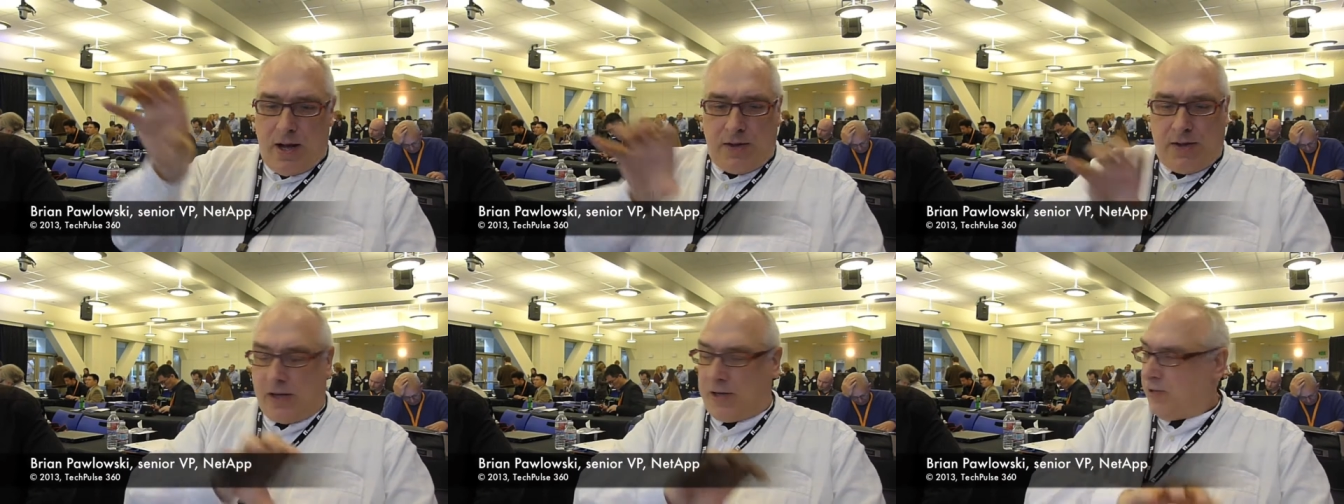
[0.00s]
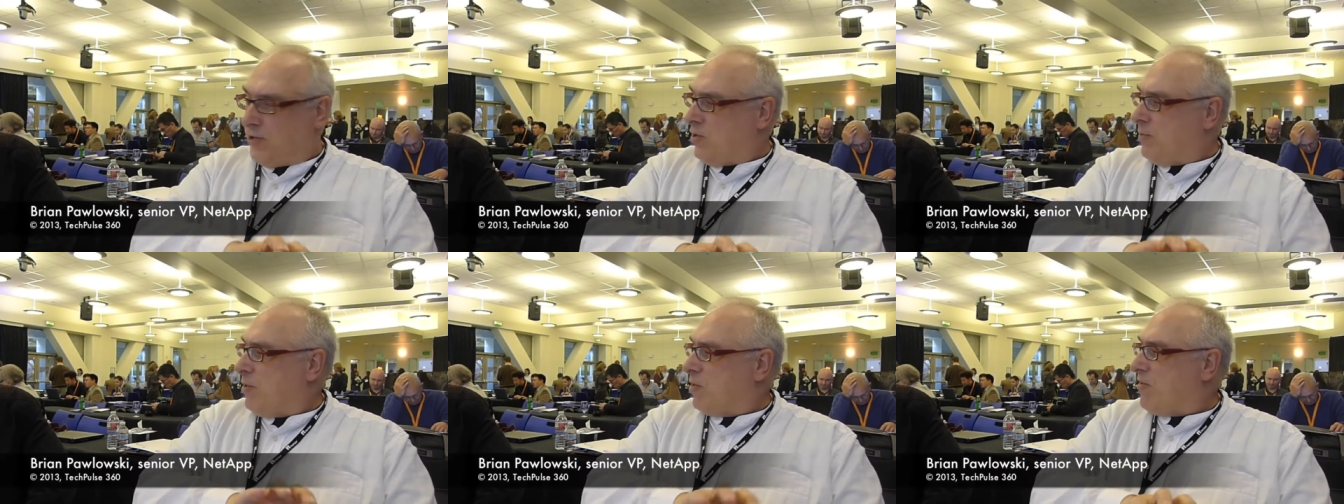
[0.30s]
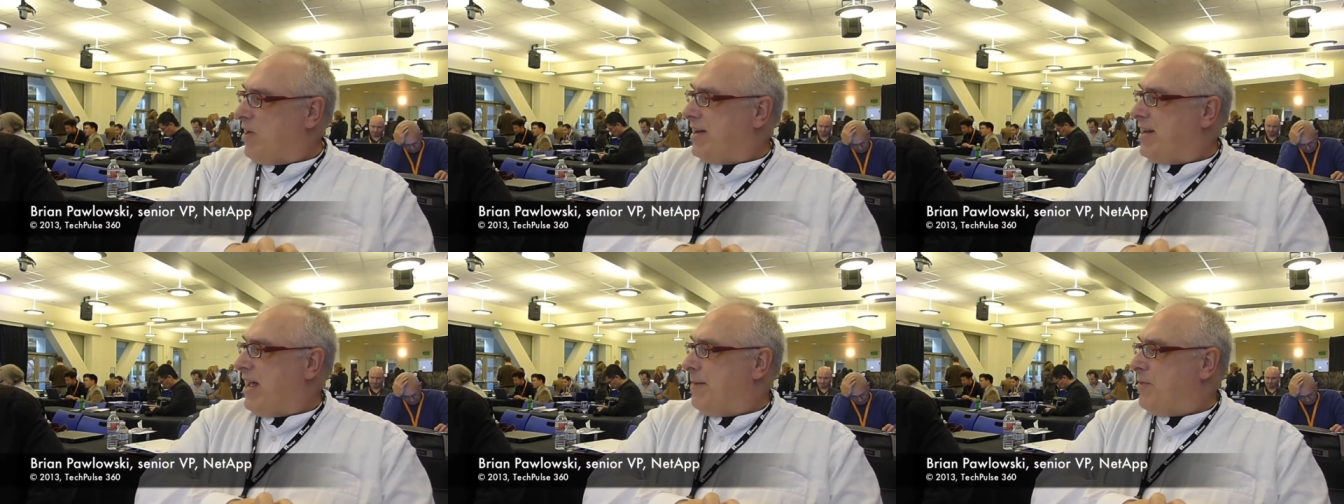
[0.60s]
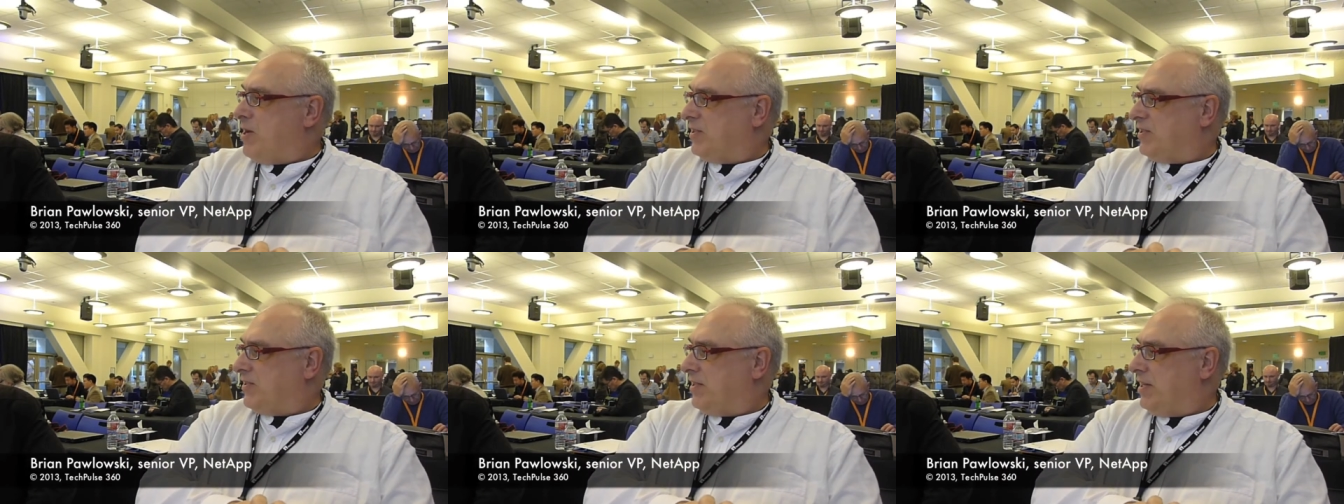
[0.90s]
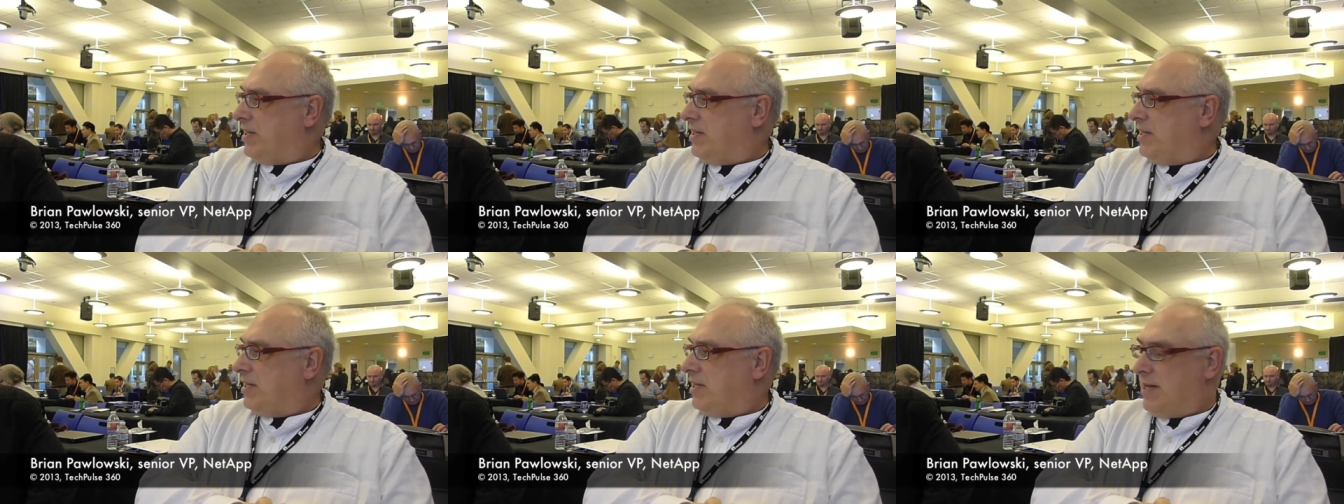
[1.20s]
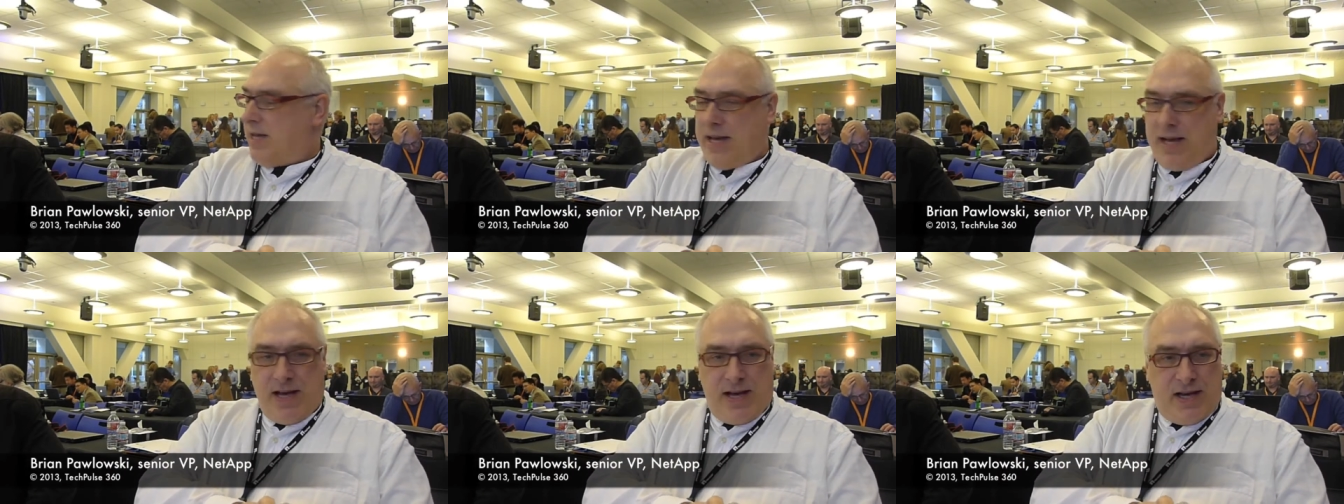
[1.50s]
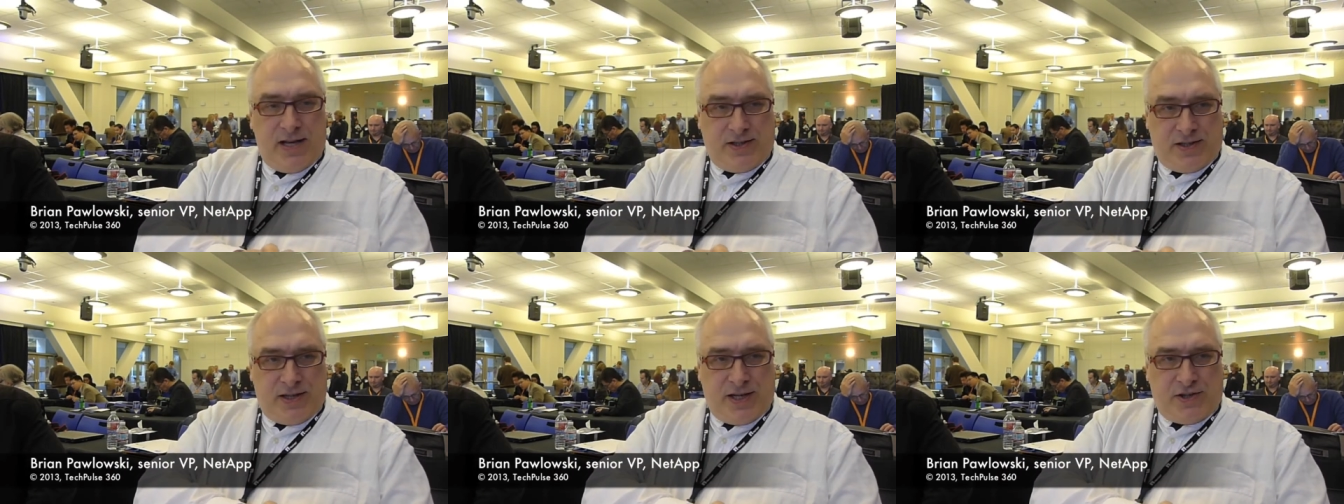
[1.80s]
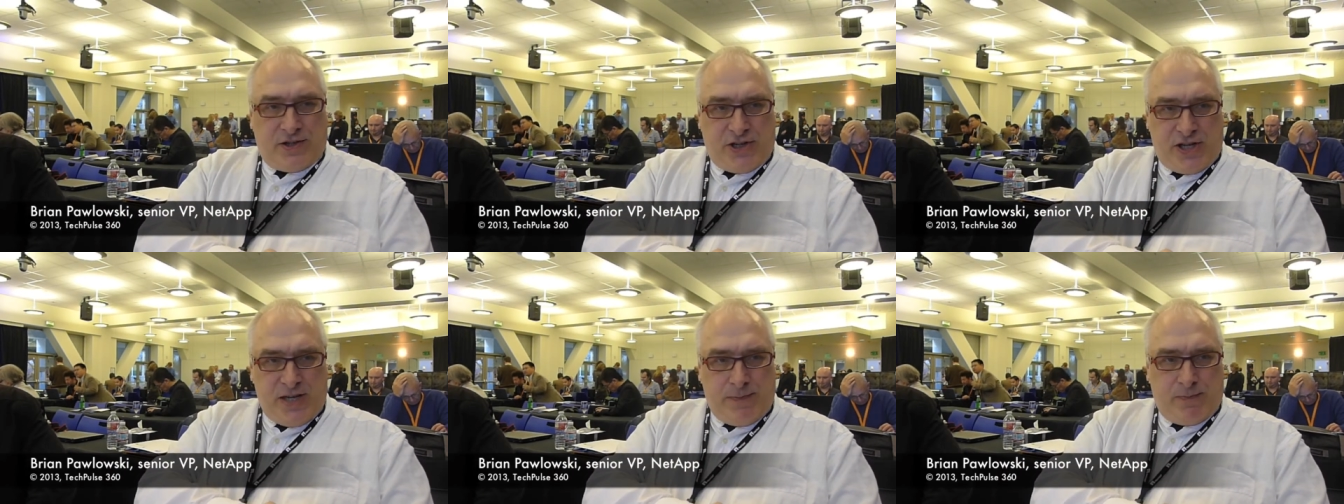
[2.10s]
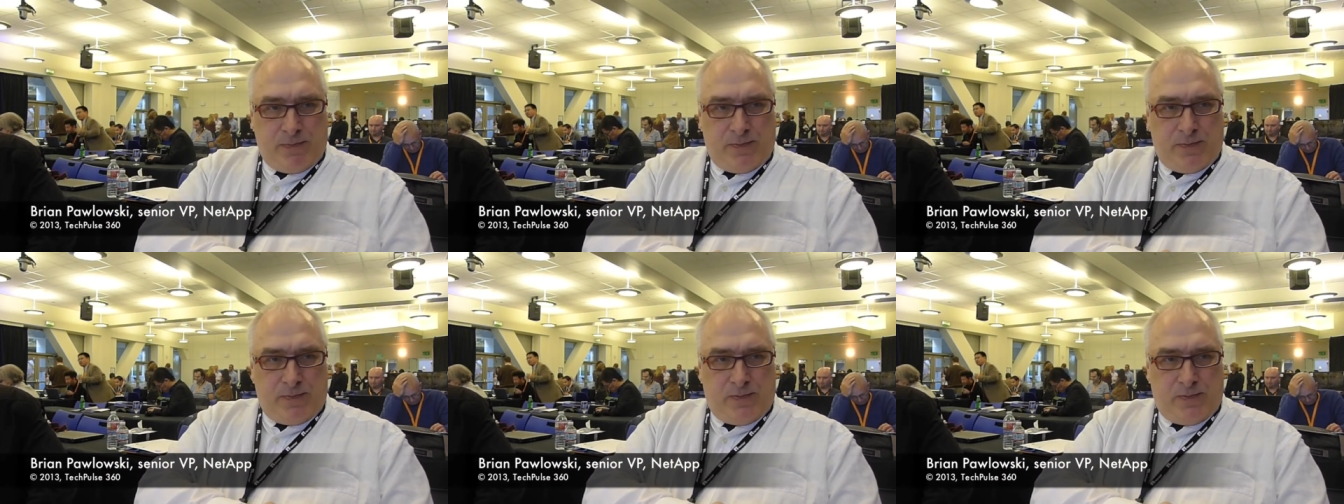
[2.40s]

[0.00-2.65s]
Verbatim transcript: The consumer-grade MLC is the cheap,